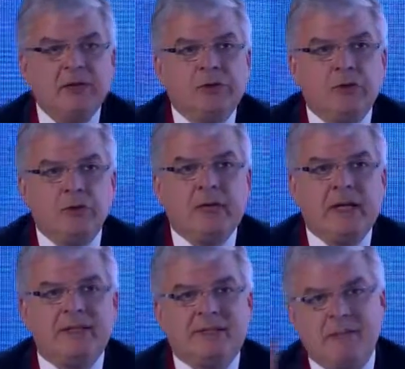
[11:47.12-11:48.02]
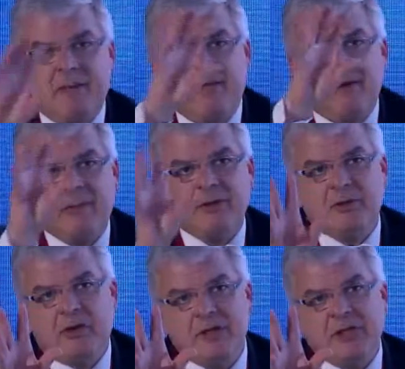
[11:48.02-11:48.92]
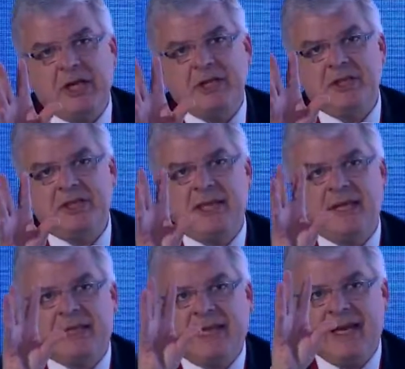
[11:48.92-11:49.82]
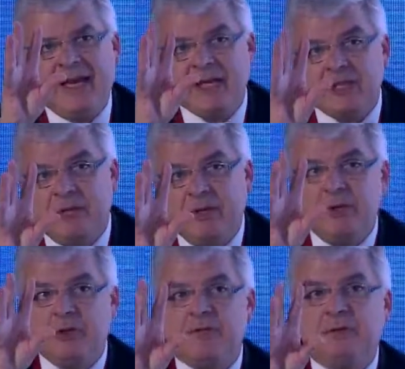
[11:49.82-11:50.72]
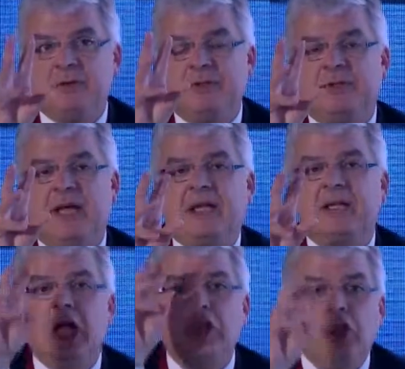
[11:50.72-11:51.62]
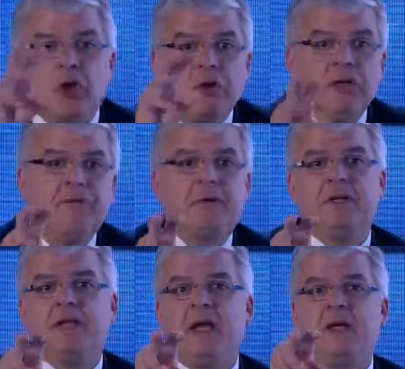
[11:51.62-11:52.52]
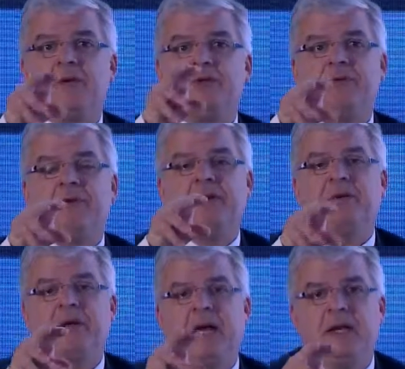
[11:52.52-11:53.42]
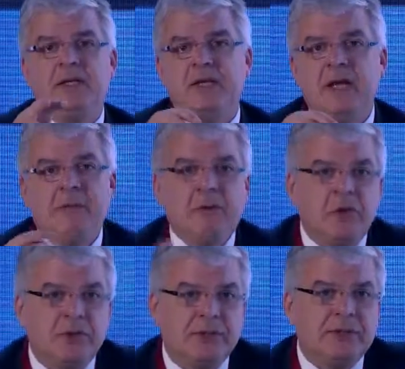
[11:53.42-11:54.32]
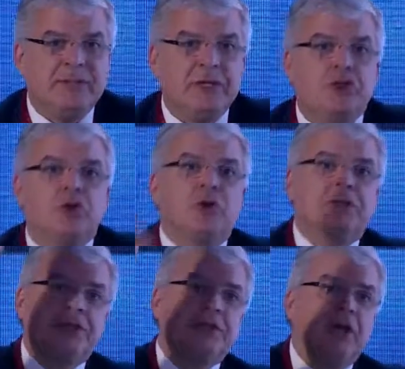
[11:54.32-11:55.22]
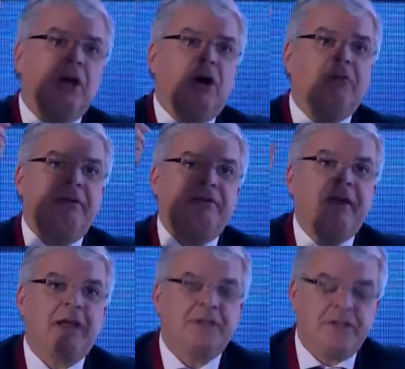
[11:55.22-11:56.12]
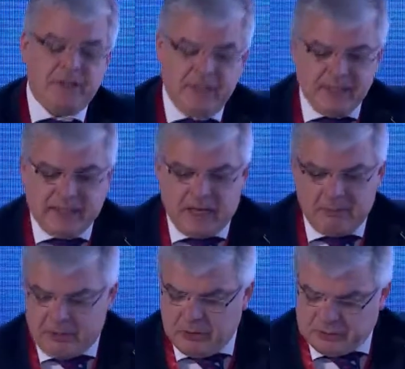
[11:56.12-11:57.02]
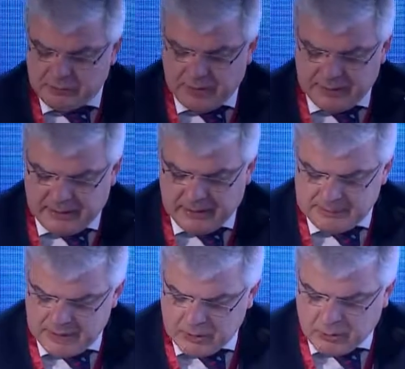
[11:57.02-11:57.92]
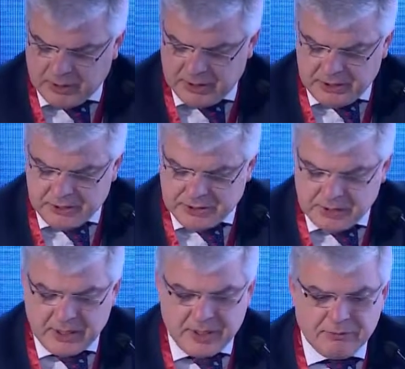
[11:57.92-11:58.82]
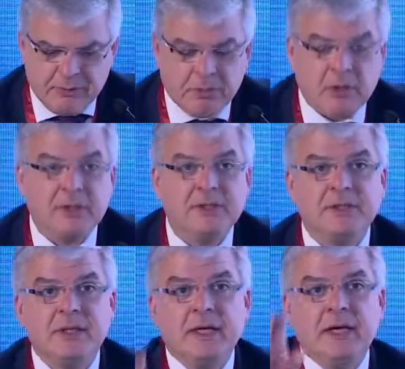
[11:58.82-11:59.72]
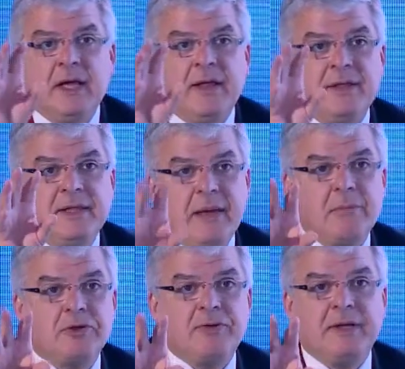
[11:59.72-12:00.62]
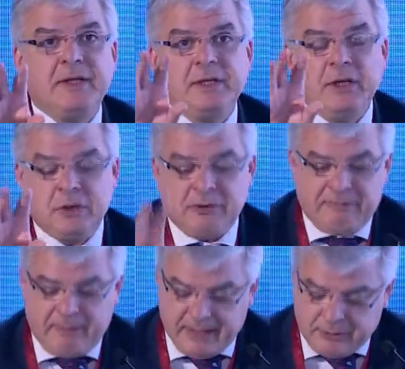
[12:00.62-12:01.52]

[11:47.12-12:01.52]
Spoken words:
to look at some inflammatory changes that can actually be useful to detect, not only for the diagnosis of endocarditis, but also the source of infection. It can be useful, and there are quite interesting case reports demonstrating the use of PET